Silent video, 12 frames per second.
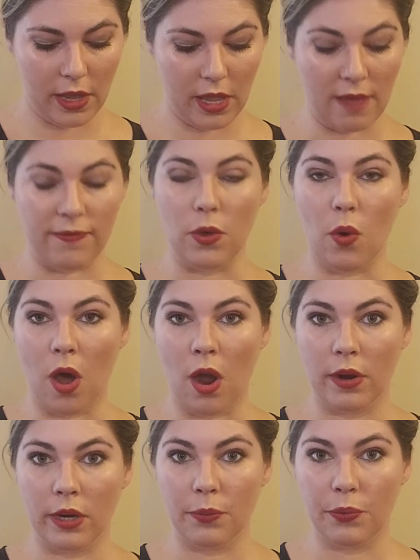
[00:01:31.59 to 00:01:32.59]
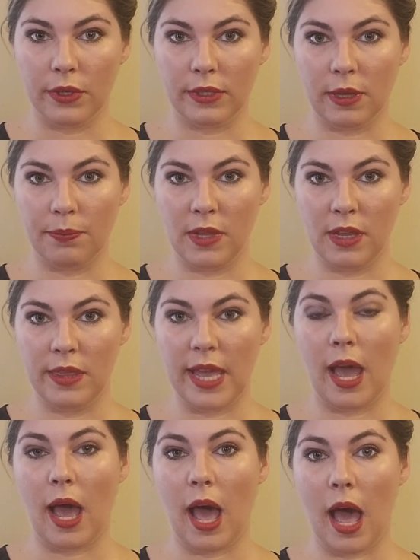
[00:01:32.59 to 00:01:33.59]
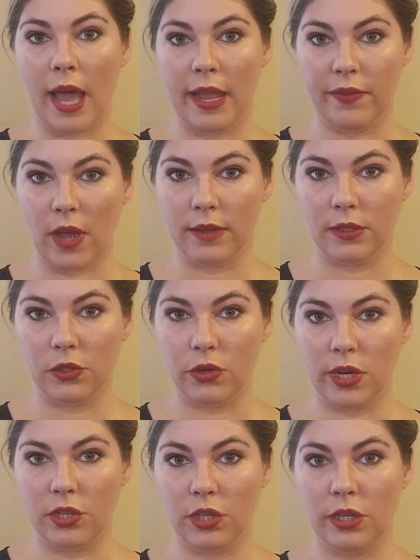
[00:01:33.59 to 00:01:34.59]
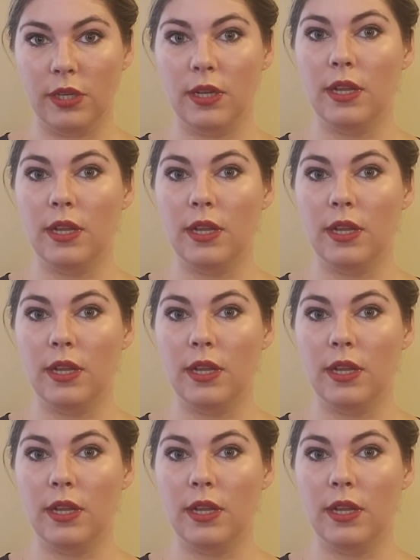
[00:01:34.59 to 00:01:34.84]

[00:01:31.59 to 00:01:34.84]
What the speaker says: If you are going to put something that high of concentration